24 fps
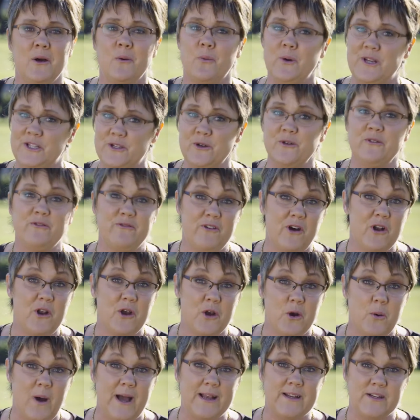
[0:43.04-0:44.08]
We do follow
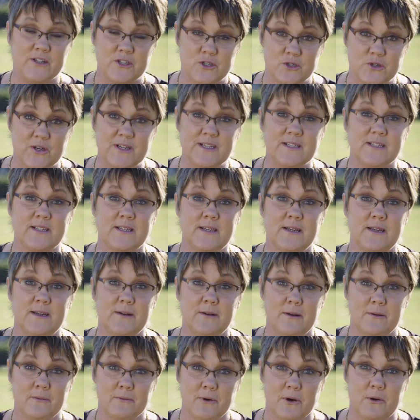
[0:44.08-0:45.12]
quite a strict
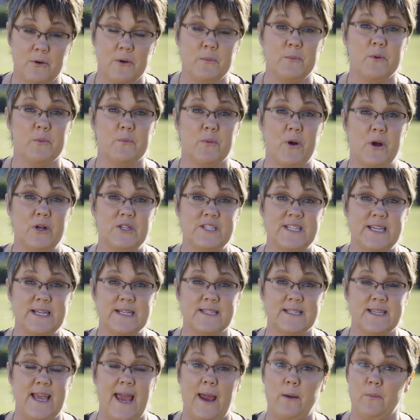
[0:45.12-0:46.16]
recruitment
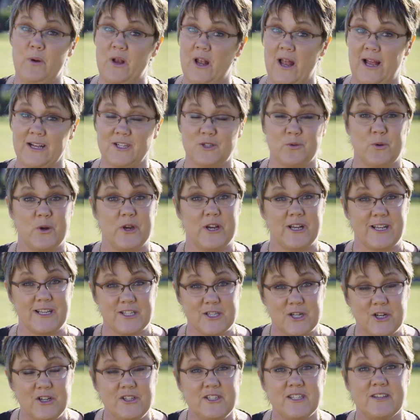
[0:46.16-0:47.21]
process and we like to work
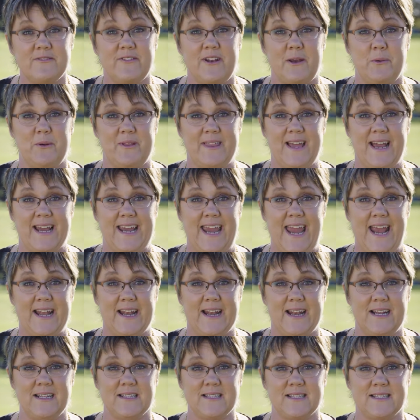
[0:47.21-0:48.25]
exclusively with our
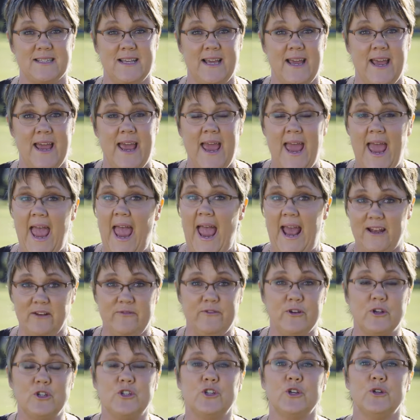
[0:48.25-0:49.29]
candidates and
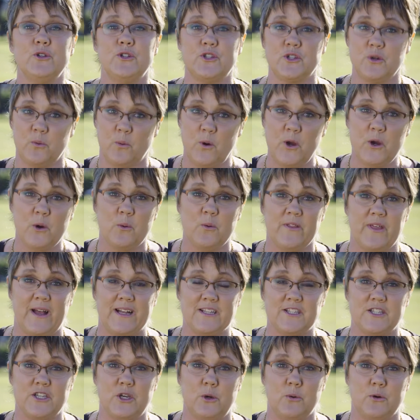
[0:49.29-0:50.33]
if you choose to work with
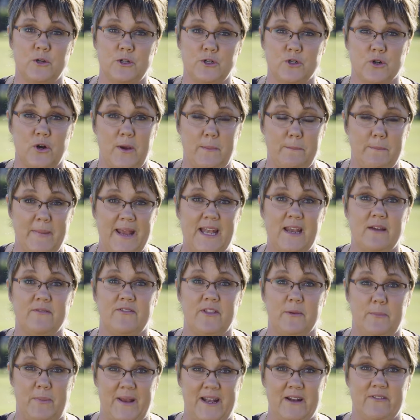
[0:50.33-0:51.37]
us you'll enjoy many of
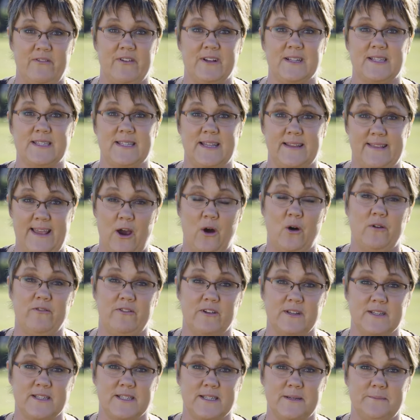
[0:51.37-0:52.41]
the benefits that that
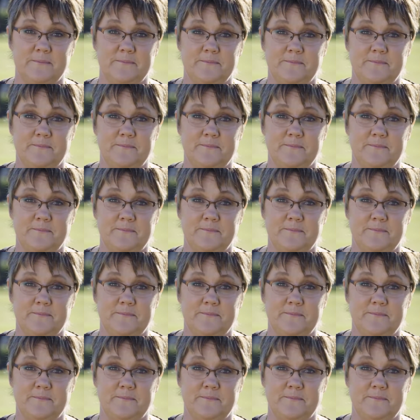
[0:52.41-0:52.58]
offers.